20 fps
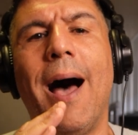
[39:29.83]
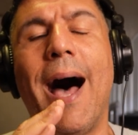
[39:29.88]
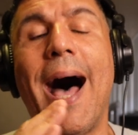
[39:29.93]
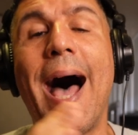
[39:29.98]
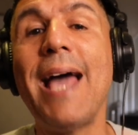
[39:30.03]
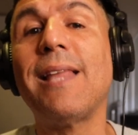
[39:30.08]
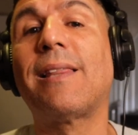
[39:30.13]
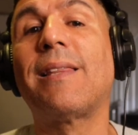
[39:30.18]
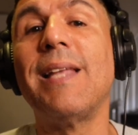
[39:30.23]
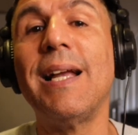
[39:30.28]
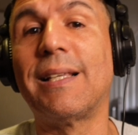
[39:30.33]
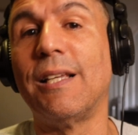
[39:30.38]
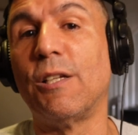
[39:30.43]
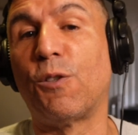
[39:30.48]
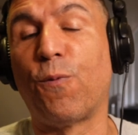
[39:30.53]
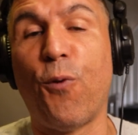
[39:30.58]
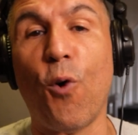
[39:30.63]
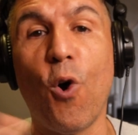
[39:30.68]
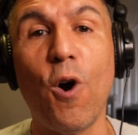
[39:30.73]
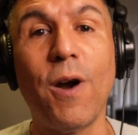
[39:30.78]
I think
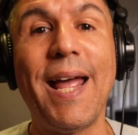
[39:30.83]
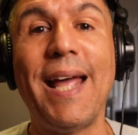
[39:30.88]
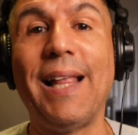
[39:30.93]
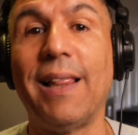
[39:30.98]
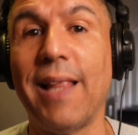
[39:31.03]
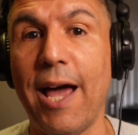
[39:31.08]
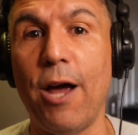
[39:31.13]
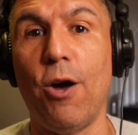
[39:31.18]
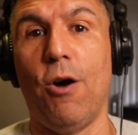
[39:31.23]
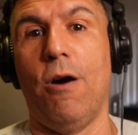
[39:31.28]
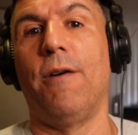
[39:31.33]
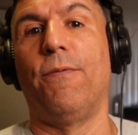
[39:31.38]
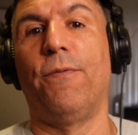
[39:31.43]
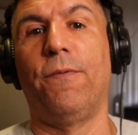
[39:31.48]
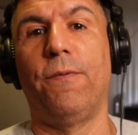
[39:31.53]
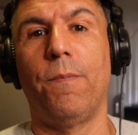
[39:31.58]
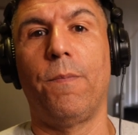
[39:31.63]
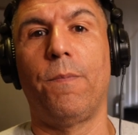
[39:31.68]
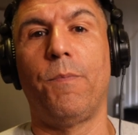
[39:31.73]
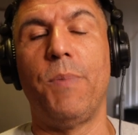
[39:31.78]
this four-day
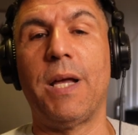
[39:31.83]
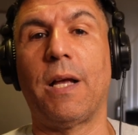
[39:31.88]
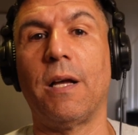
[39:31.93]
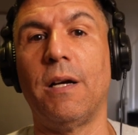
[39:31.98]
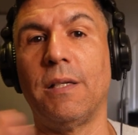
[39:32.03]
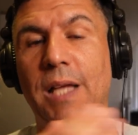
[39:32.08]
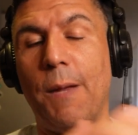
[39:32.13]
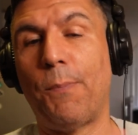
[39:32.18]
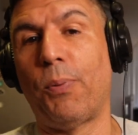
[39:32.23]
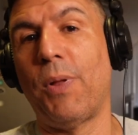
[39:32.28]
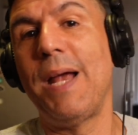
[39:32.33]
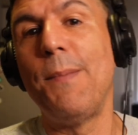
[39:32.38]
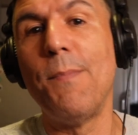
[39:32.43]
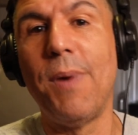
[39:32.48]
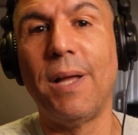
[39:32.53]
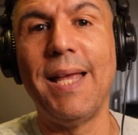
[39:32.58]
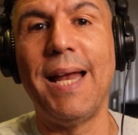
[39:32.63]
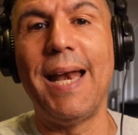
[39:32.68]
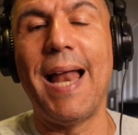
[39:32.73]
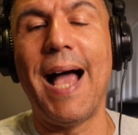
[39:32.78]
layoff, because they played
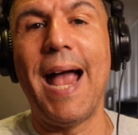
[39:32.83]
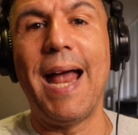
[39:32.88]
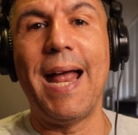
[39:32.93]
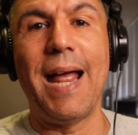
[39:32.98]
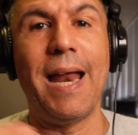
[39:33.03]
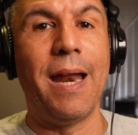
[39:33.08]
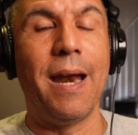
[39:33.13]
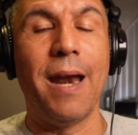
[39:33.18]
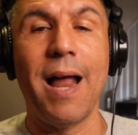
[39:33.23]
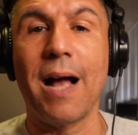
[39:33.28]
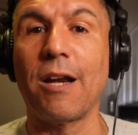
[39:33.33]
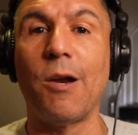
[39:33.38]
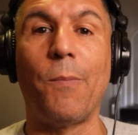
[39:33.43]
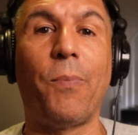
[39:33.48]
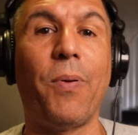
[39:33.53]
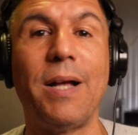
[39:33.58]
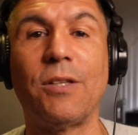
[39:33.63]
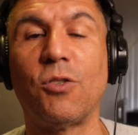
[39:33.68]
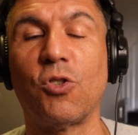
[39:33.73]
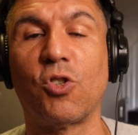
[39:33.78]
Monday night and they're not going to
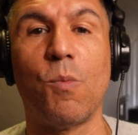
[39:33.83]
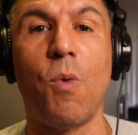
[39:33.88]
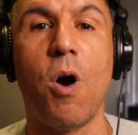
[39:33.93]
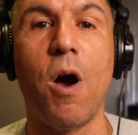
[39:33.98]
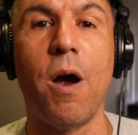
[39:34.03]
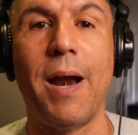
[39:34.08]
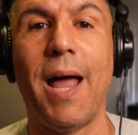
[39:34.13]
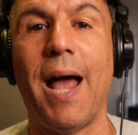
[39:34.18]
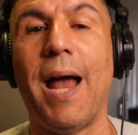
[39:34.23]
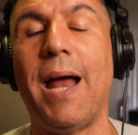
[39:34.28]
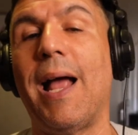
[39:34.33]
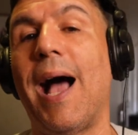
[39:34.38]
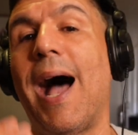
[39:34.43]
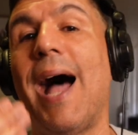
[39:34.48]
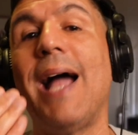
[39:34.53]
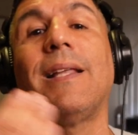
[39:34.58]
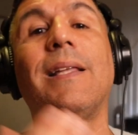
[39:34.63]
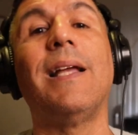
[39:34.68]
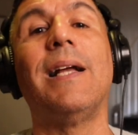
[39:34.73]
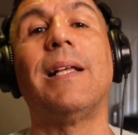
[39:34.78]
play until tomorrow night,
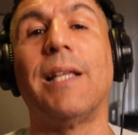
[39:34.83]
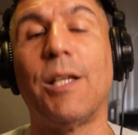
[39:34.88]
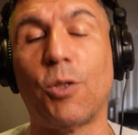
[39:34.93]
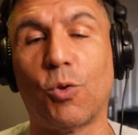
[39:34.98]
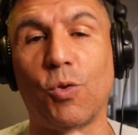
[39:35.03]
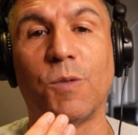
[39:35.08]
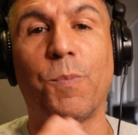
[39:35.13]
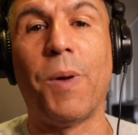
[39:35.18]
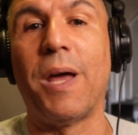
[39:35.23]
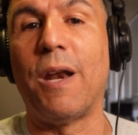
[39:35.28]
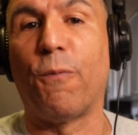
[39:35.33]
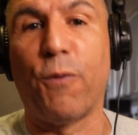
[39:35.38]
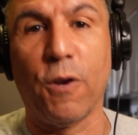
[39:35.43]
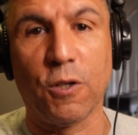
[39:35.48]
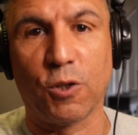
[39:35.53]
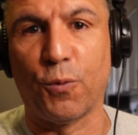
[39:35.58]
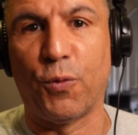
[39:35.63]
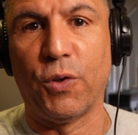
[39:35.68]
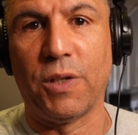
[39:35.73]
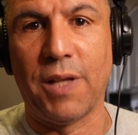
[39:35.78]
I think this was
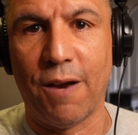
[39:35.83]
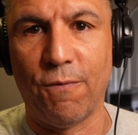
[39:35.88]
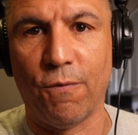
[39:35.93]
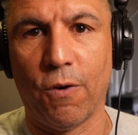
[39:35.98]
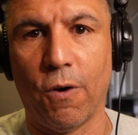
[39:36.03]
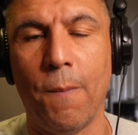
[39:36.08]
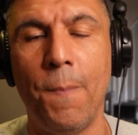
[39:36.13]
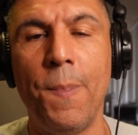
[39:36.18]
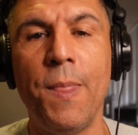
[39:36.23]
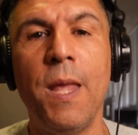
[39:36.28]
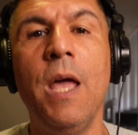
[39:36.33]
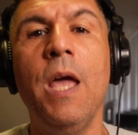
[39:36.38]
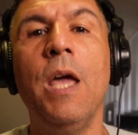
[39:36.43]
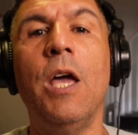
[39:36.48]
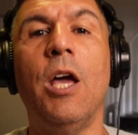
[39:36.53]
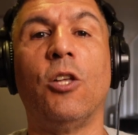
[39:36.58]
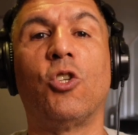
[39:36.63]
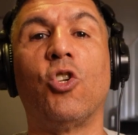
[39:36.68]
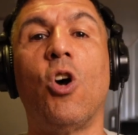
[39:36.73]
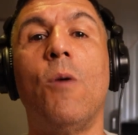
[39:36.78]
beneficial for Denver.
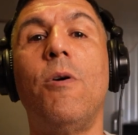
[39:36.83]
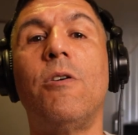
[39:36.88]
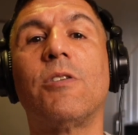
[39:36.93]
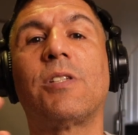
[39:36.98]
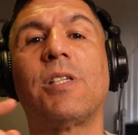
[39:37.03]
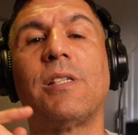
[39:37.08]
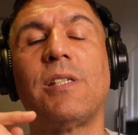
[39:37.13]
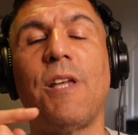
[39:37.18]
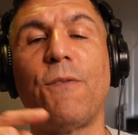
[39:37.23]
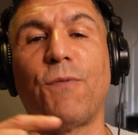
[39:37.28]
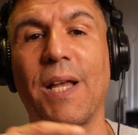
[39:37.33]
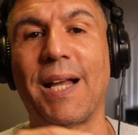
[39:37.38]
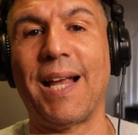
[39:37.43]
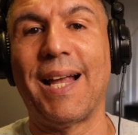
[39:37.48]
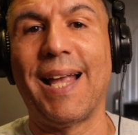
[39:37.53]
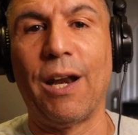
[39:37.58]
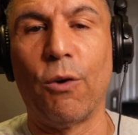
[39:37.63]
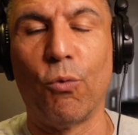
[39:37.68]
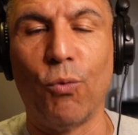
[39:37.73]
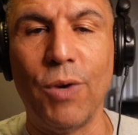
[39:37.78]
It's almost as if they
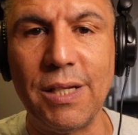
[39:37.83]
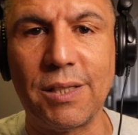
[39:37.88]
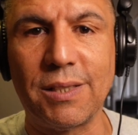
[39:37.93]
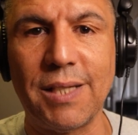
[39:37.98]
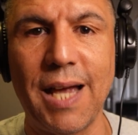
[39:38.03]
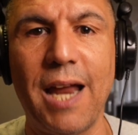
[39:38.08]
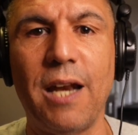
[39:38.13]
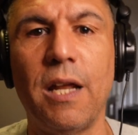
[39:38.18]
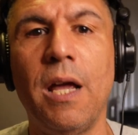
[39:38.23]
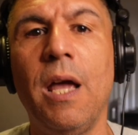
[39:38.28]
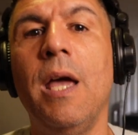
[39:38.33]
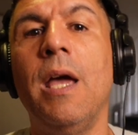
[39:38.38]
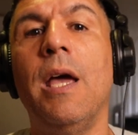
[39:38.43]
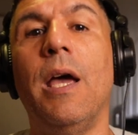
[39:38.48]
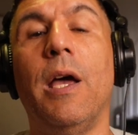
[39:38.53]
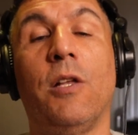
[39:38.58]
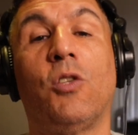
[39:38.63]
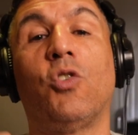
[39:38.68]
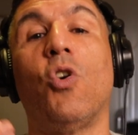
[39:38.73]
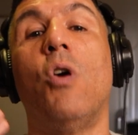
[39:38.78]
could get a reset.
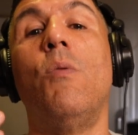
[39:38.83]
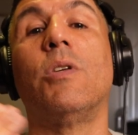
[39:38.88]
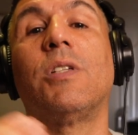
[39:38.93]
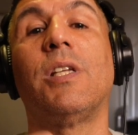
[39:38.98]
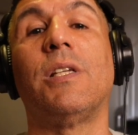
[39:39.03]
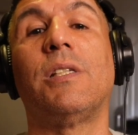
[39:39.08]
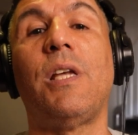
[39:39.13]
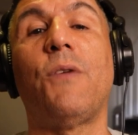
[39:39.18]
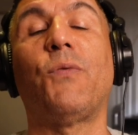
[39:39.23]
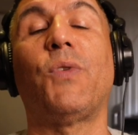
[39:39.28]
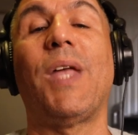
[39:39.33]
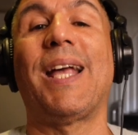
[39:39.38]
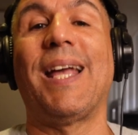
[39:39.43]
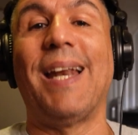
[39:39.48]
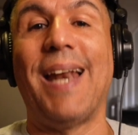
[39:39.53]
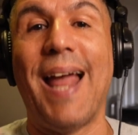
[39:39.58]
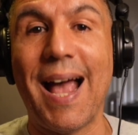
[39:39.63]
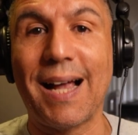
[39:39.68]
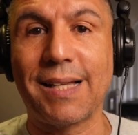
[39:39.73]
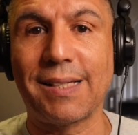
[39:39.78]
It's almost as if they
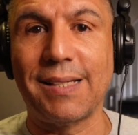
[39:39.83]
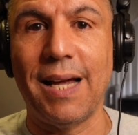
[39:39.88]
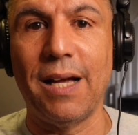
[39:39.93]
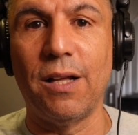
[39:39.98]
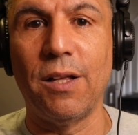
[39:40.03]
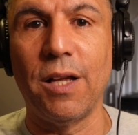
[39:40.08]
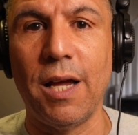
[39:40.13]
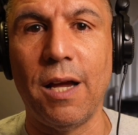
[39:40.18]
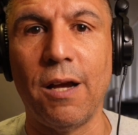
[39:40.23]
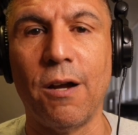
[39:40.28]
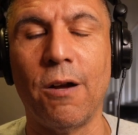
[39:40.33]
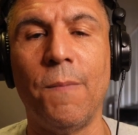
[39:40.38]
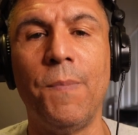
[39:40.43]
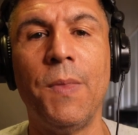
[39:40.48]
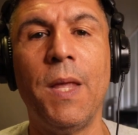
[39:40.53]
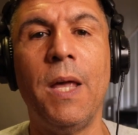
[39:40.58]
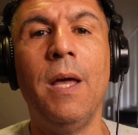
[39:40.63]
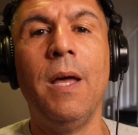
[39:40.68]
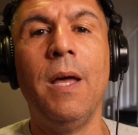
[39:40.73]
could exhale here.